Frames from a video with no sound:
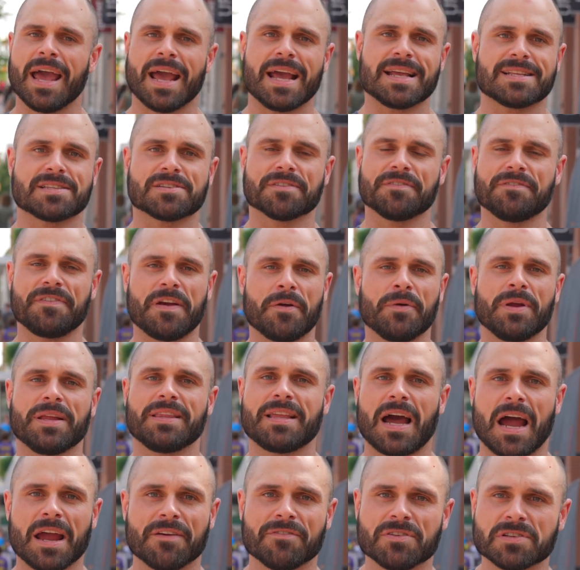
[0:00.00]
it's a very
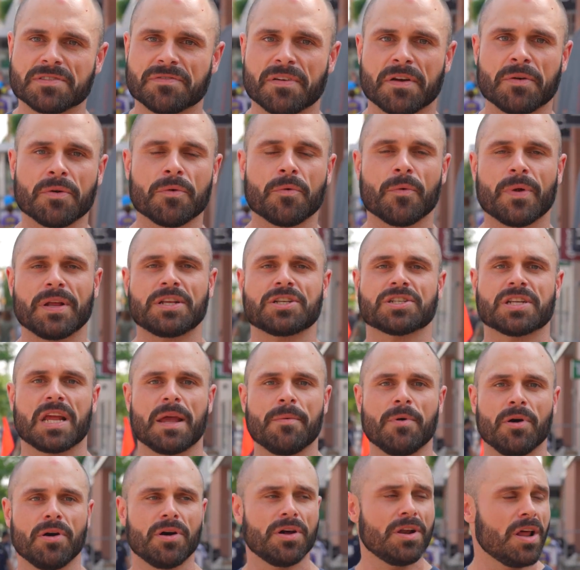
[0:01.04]
diverse, very rich
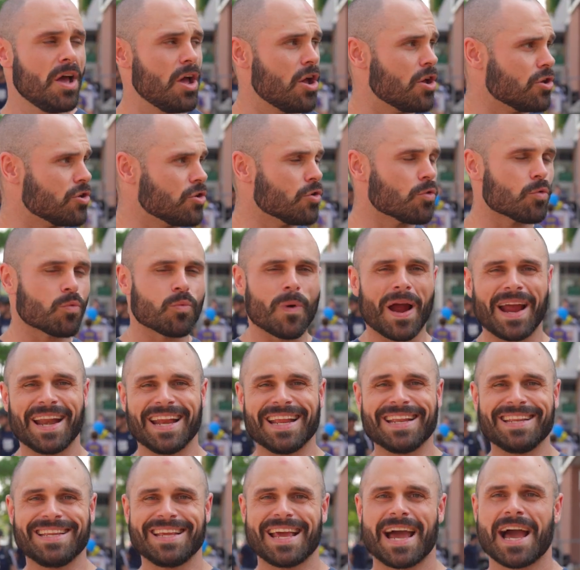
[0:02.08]
neighborhood. You're right
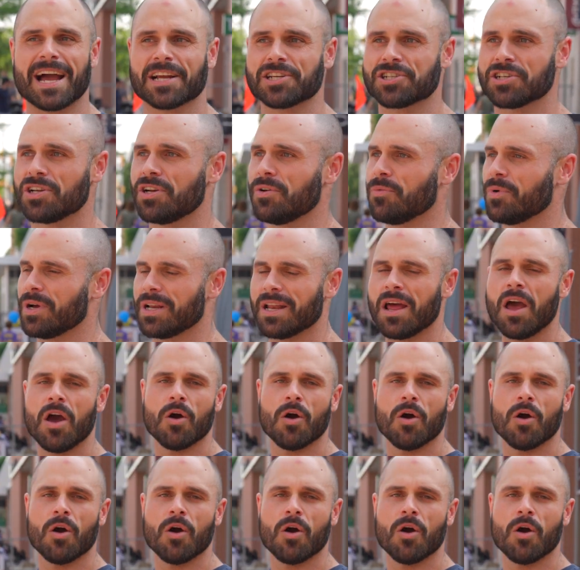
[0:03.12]
in the action with